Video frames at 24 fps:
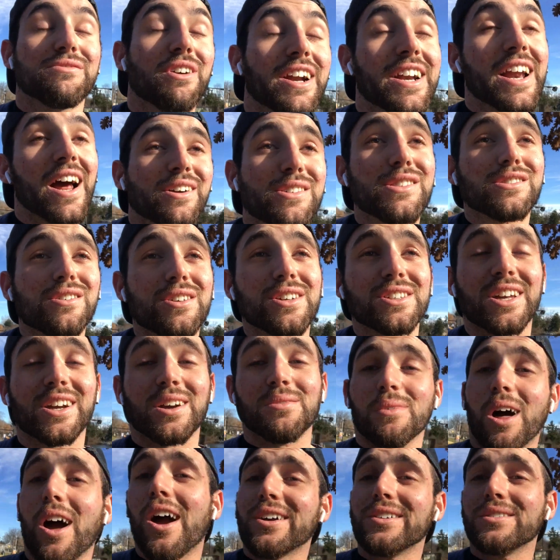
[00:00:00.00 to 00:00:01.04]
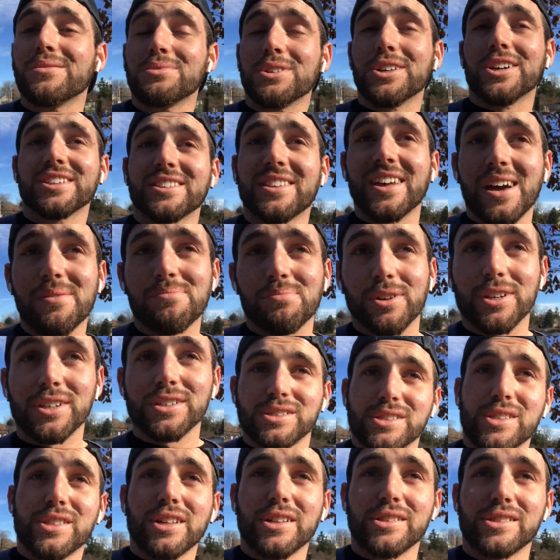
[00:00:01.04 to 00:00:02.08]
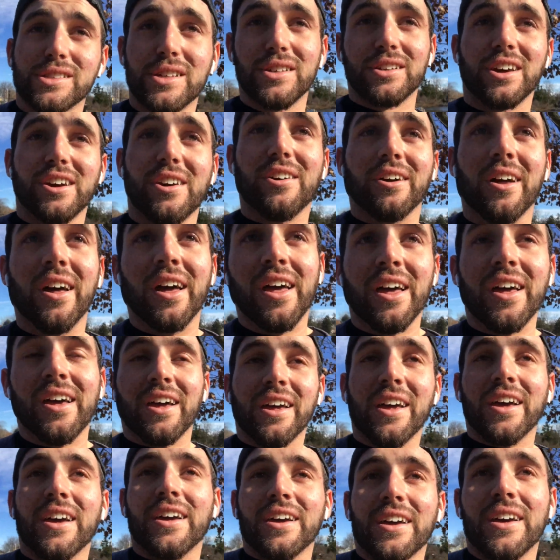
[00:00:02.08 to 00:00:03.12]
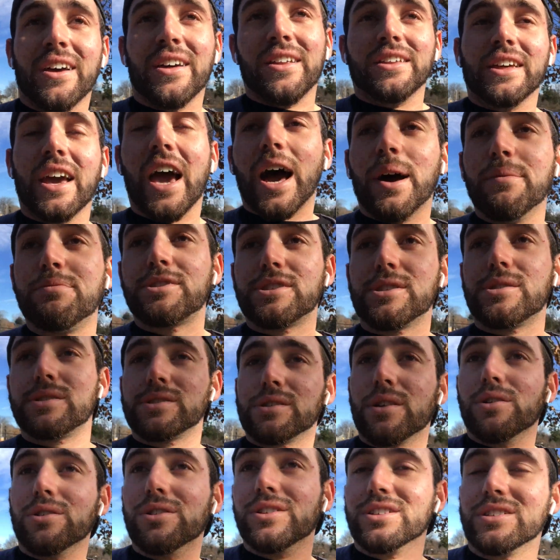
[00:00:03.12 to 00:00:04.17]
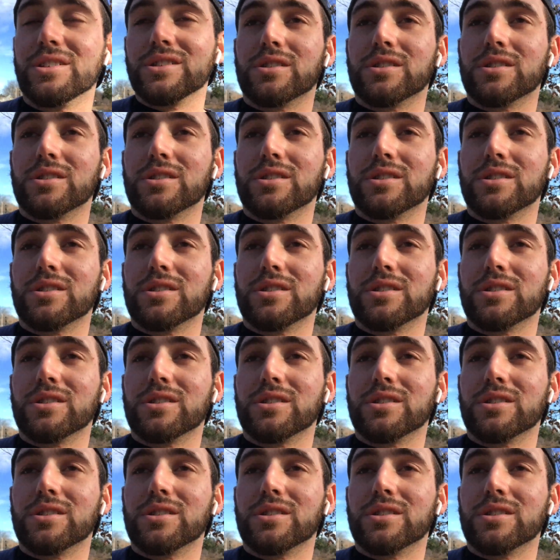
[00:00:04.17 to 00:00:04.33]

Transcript: right now it's looking like I'm not going to be like that, but it's just, you know, the abs have slowly